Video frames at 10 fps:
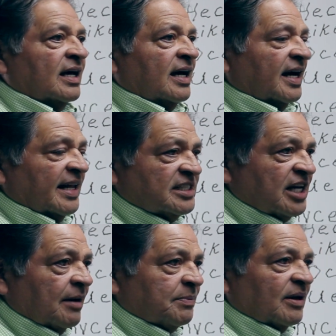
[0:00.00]
An
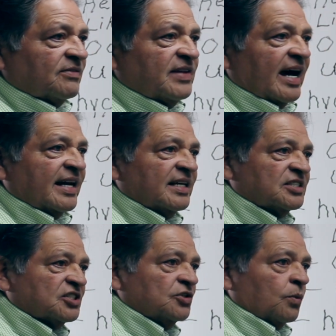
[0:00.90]
example of that
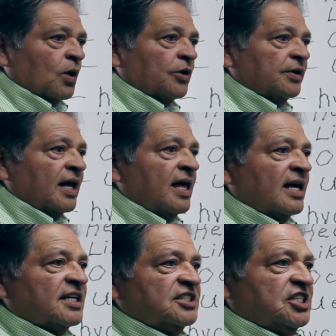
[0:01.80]
is the word
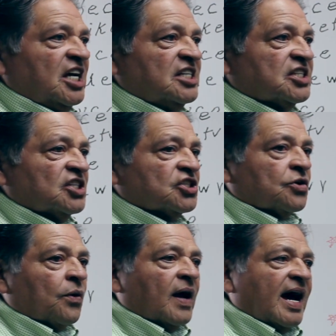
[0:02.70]
Jesus
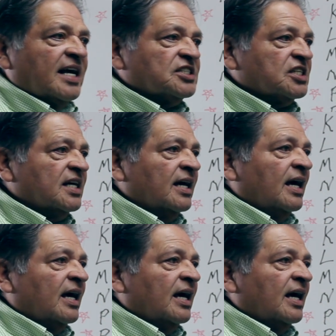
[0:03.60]
Christ.